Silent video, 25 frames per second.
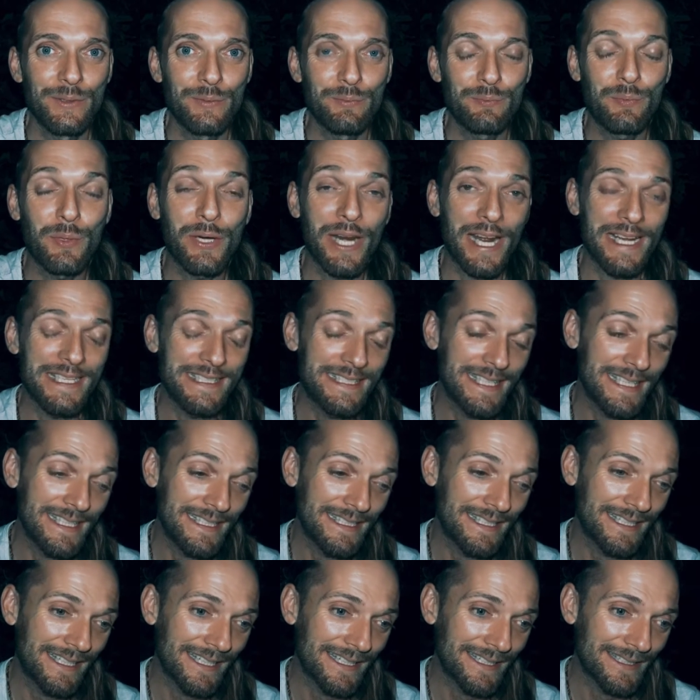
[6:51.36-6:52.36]
But I
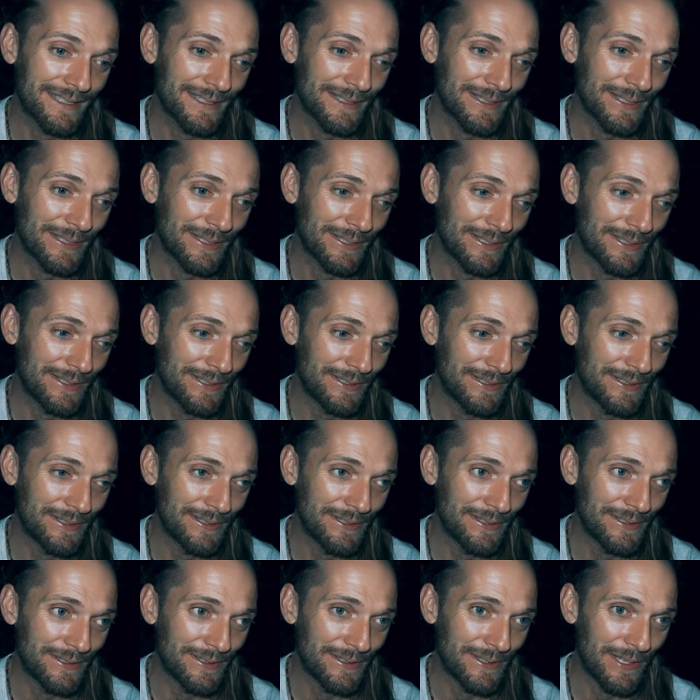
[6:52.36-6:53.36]
did
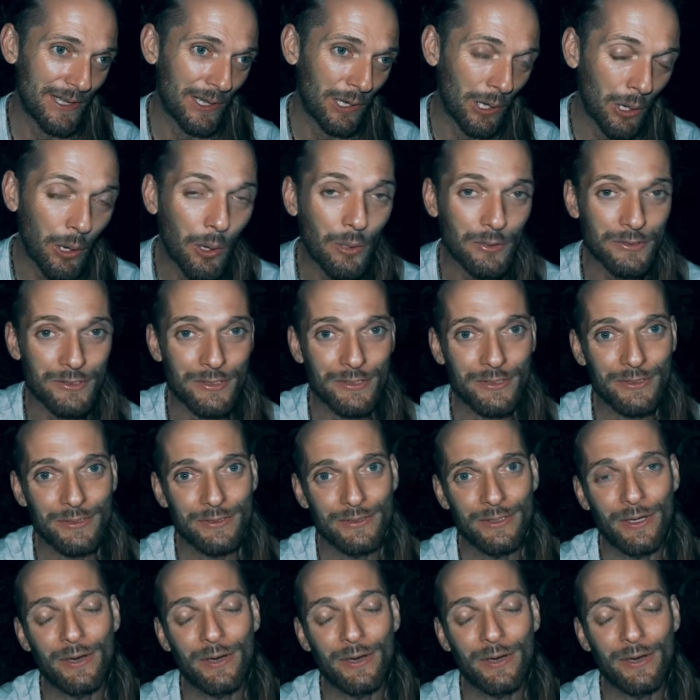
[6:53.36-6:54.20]
a lot